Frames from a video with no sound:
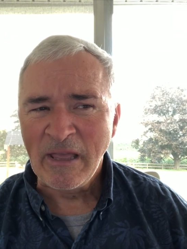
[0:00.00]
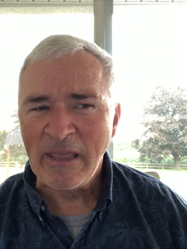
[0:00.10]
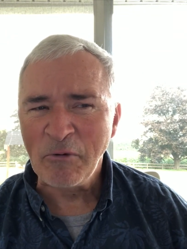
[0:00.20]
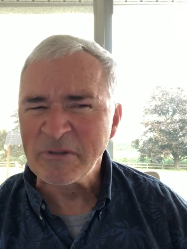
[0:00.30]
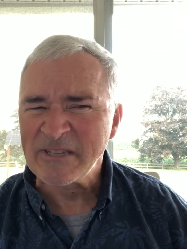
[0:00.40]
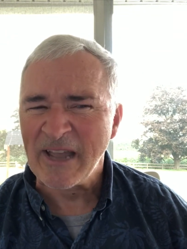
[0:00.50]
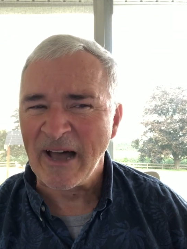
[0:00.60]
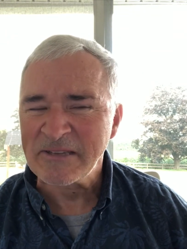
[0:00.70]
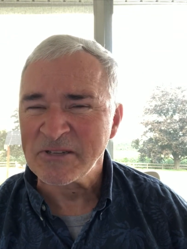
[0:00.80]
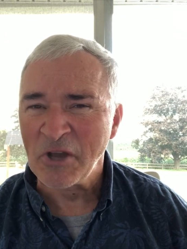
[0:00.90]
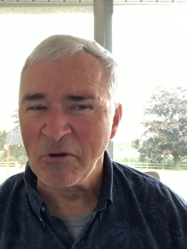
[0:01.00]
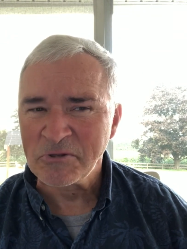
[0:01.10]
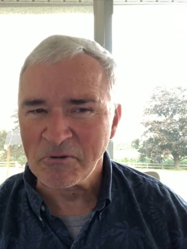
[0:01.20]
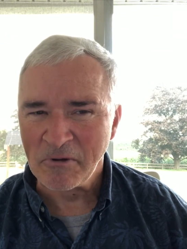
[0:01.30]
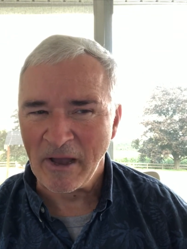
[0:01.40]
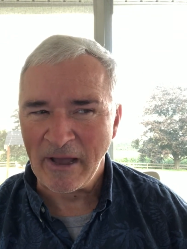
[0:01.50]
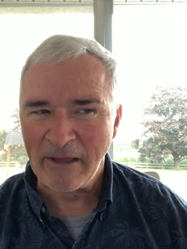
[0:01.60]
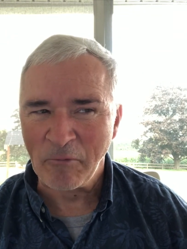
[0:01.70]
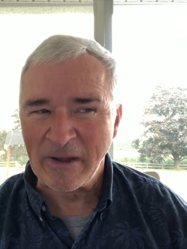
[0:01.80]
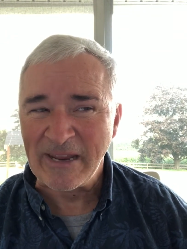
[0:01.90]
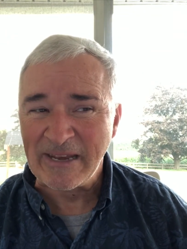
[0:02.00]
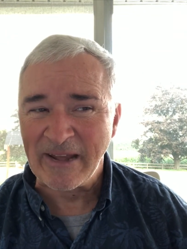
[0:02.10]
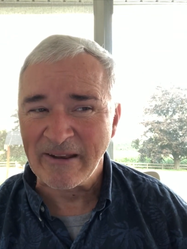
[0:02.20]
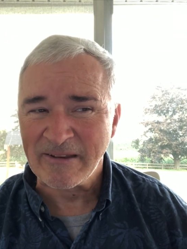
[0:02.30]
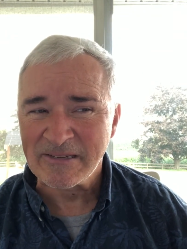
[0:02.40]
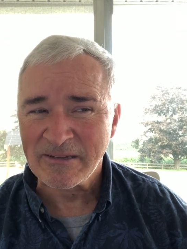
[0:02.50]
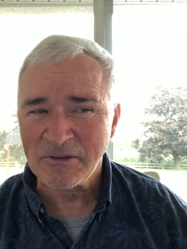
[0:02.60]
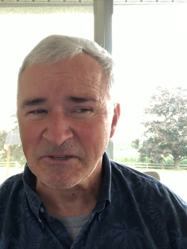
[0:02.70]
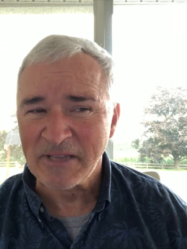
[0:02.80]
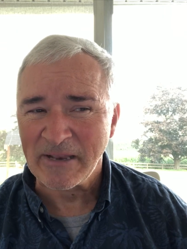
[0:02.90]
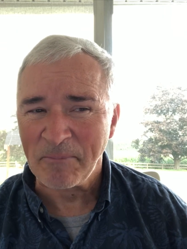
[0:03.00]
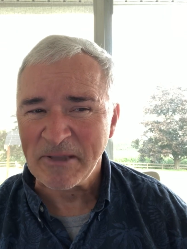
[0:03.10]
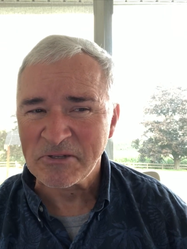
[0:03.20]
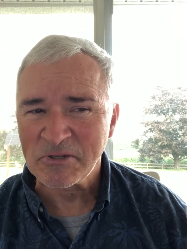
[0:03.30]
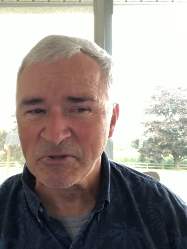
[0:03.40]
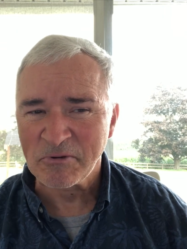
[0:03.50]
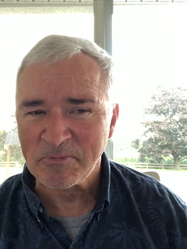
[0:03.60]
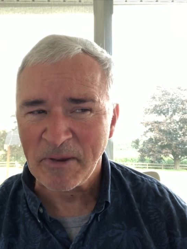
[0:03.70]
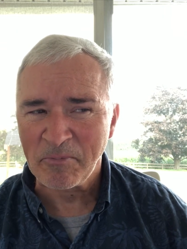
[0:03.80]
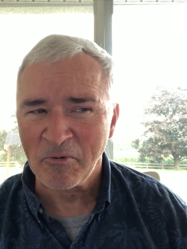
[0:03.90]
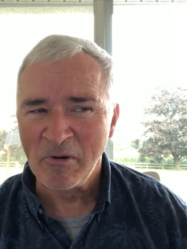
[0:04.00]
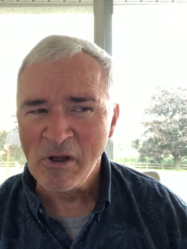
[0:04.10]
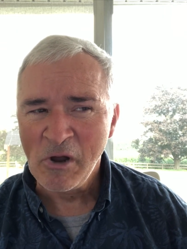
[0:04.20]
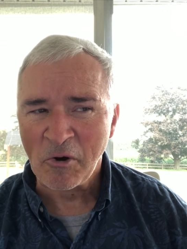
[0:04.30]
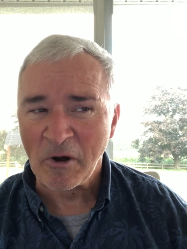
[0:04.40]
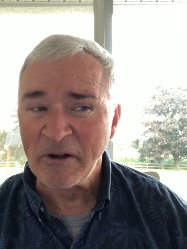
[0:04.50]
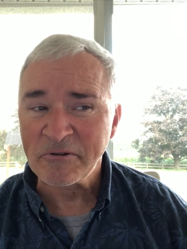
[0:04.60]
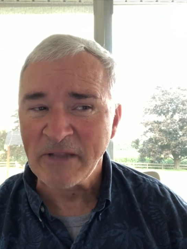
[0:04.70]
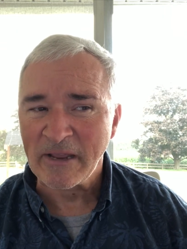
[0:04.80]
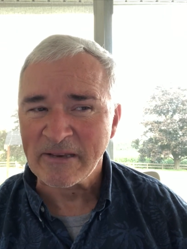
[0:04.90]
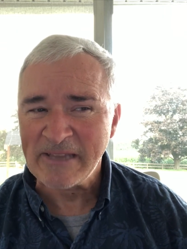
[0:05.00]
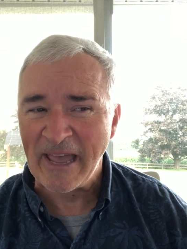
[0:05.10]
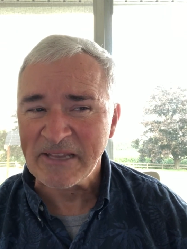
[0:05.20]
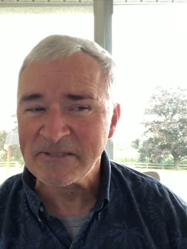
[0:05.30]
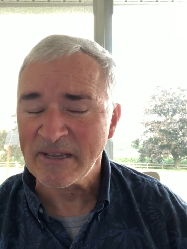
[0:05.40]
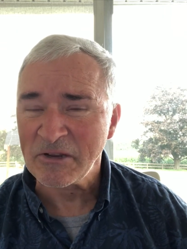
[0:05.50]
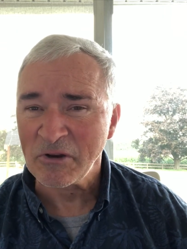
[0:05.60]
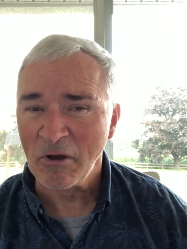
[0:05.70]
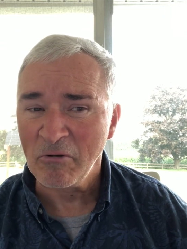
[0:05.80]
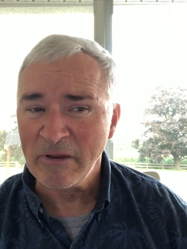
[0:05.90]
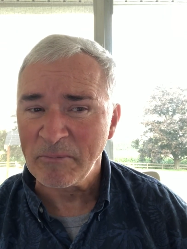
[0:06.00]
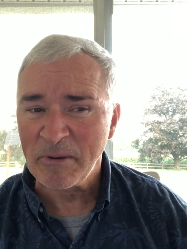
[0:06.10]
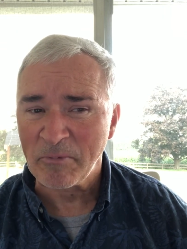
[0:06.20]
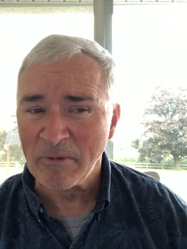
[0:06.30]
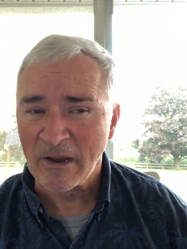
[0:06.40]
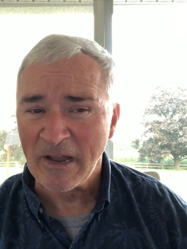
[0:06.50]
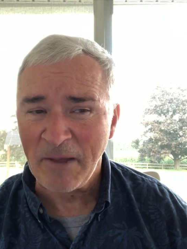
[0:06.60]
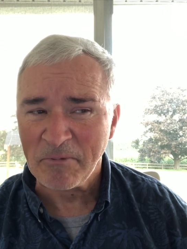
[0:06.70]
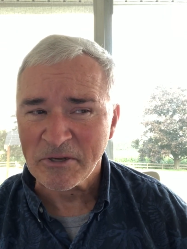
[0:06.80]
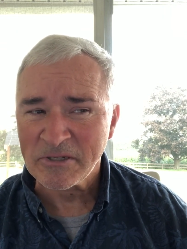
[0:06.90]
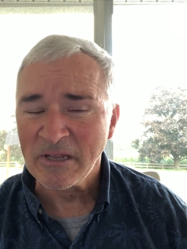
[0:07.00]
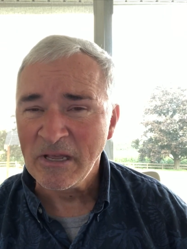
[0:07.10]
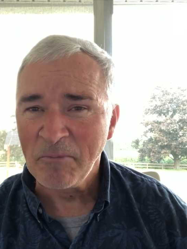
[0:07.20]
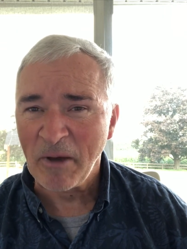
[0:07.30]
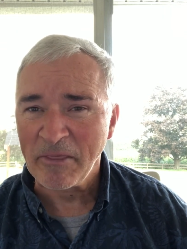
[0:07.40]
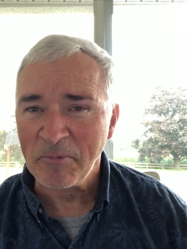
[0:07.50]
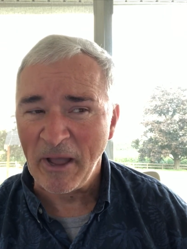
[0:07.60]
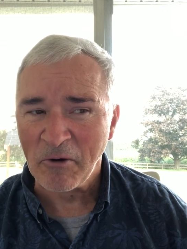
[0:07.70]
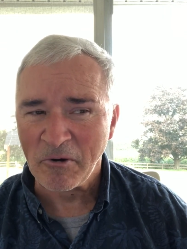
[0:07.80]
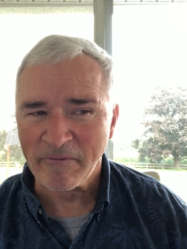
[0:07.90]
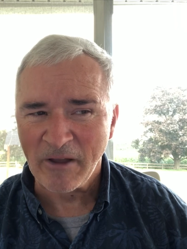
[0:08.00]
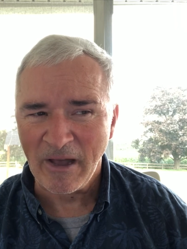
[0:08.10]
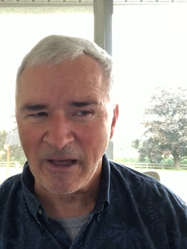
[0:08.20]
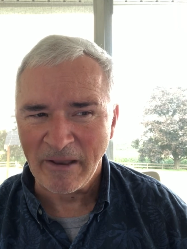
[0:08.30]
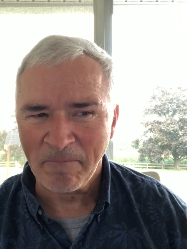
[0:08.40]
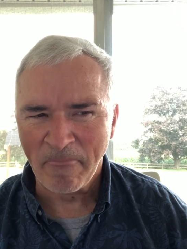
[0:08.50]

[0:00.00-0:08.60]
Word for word: he was God's go-to guy when he needed to send a message to his people or undertake a task that could only be accomplished by the power of God.